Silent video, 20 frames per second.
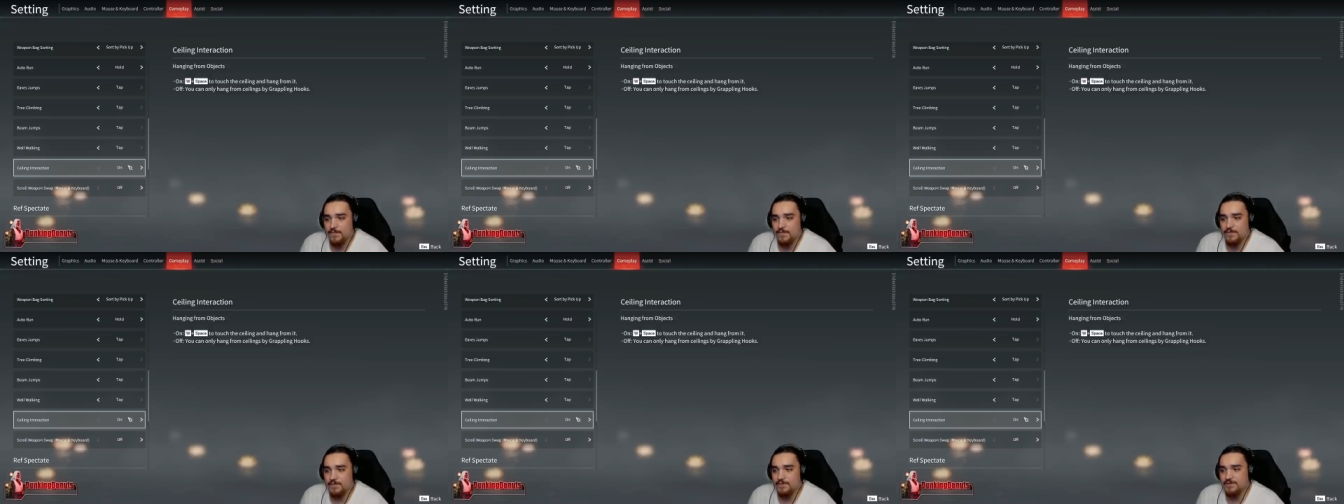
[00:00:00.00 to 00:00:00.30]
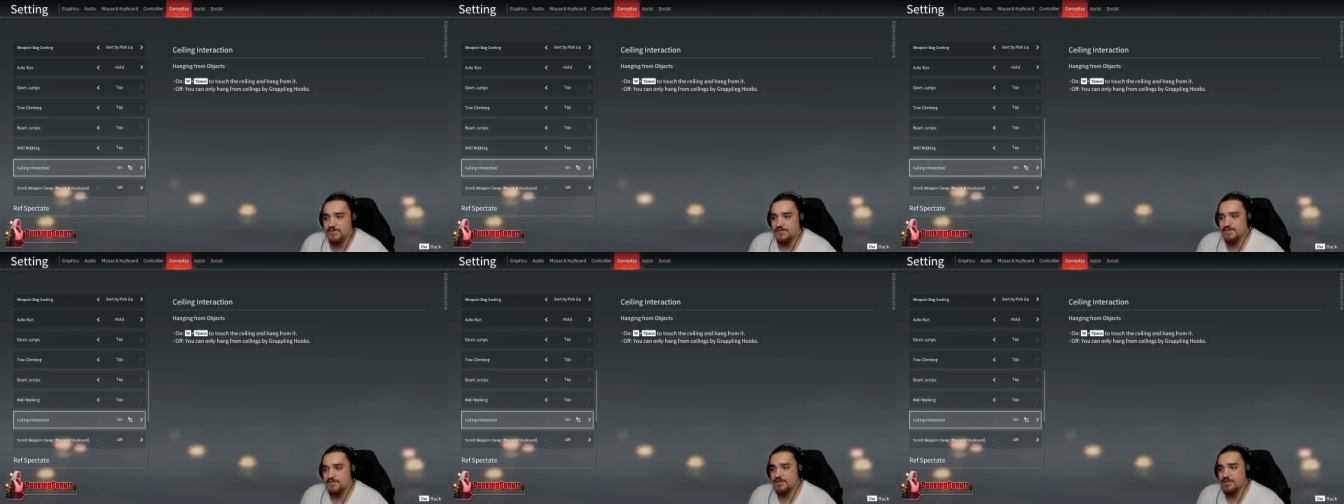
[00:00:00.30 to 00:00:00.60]
to
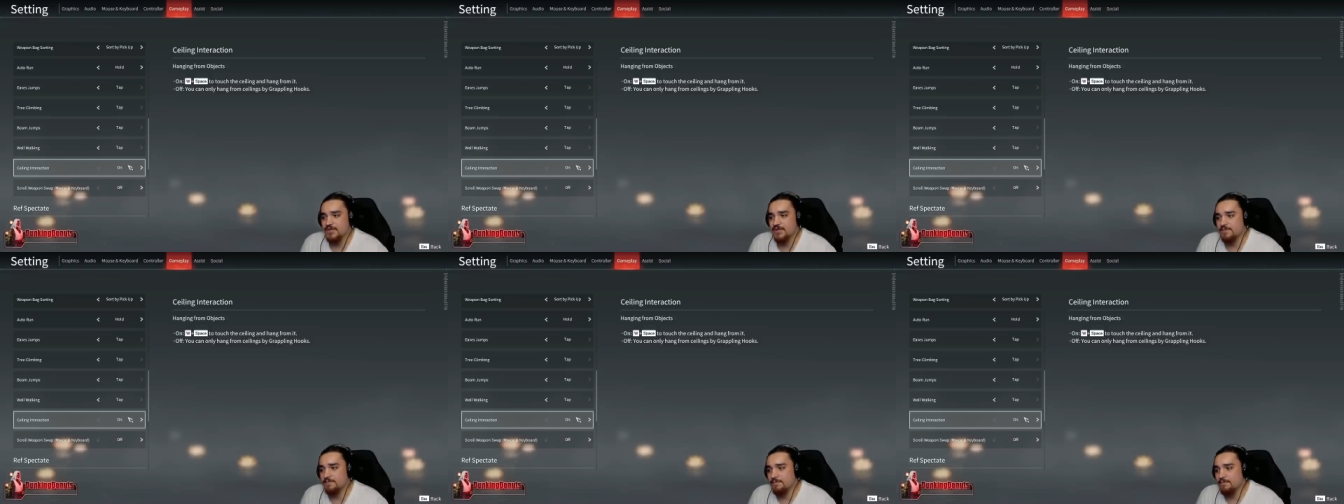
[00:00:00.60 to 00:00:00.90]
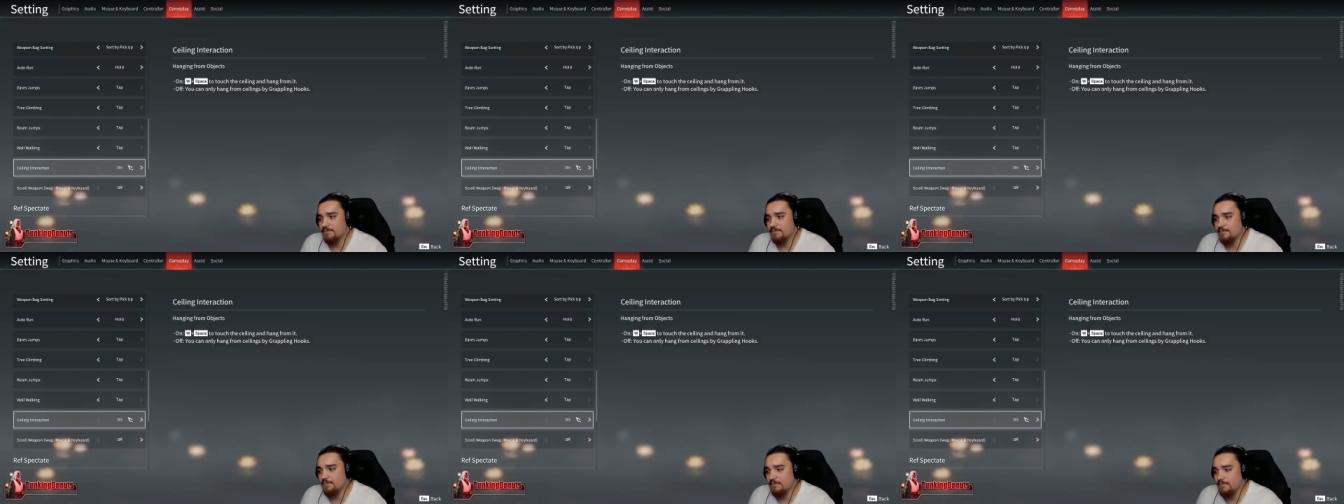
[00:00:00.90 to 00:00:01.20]
essentially
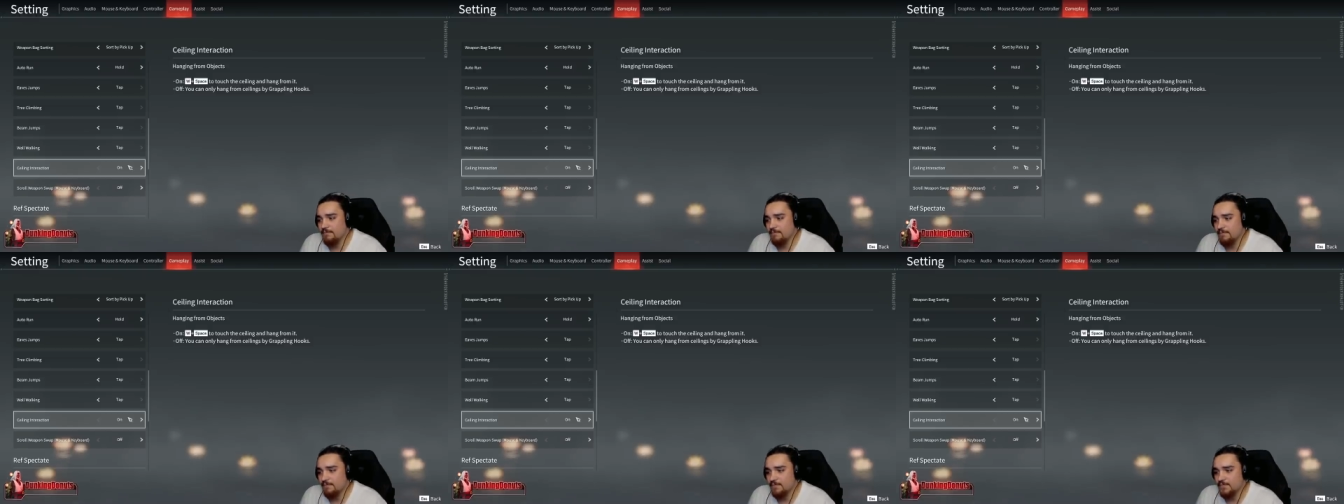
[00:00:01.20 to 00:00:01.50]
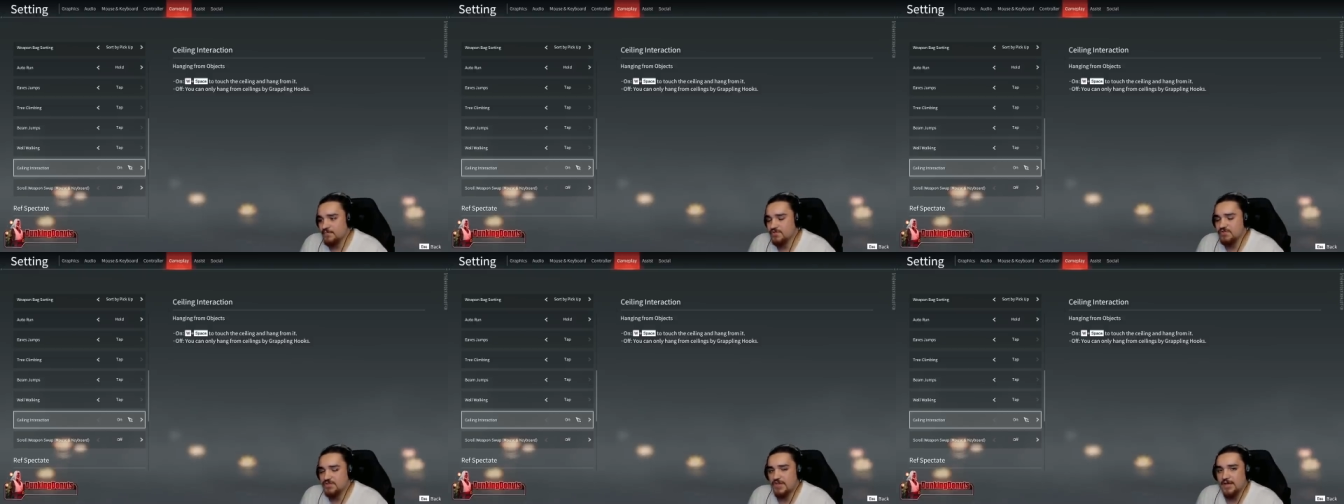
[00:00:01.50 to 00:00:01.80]

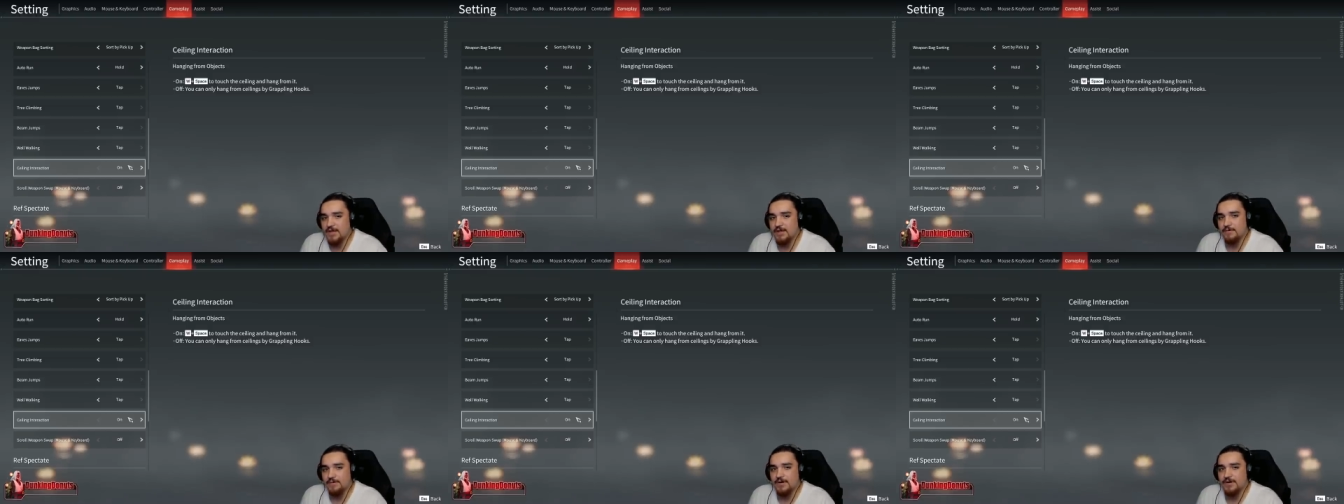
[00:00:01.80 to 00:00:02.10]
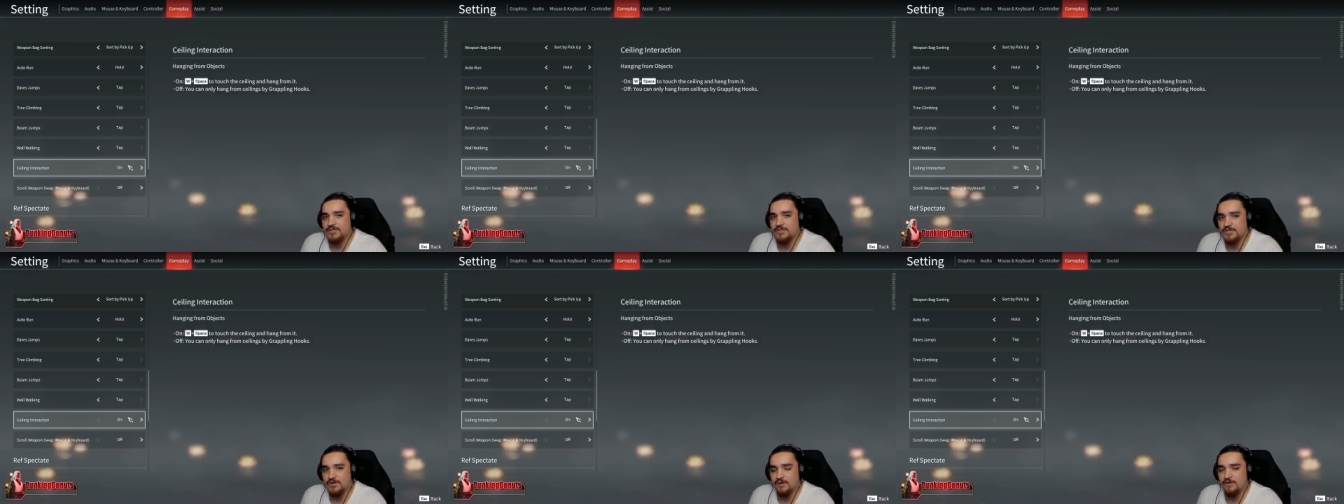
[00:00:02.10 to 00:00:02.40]
scale
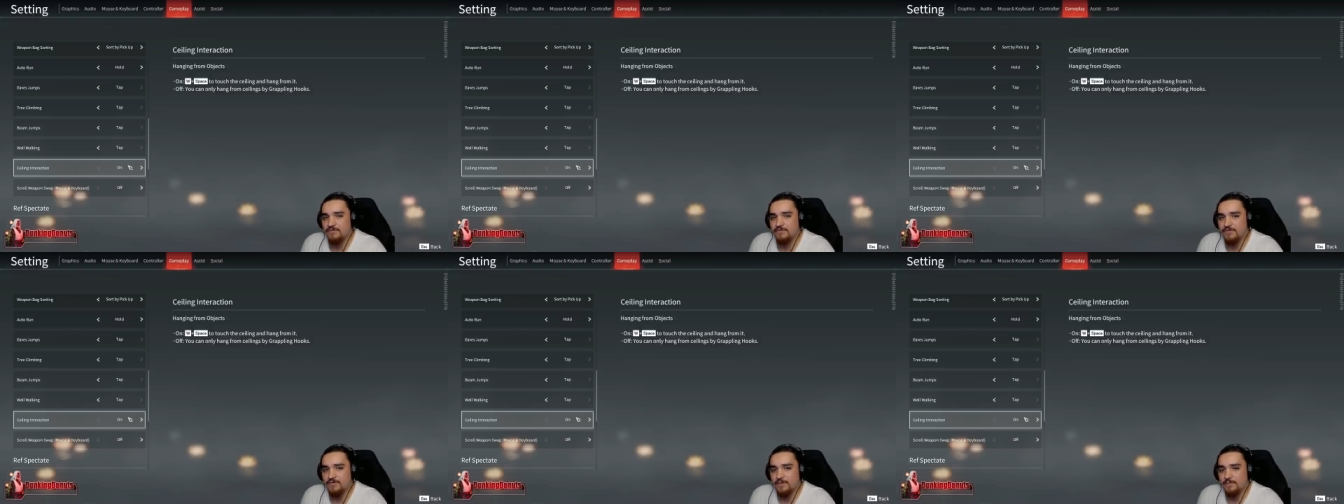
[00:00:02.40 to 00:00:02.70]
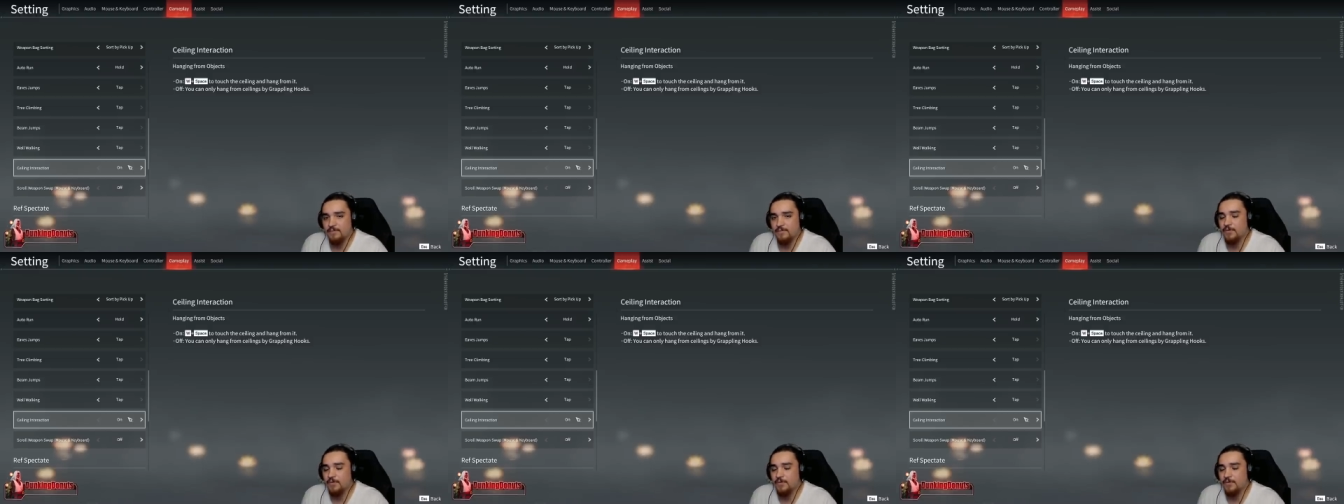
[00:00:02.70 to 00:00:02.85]
rush off from.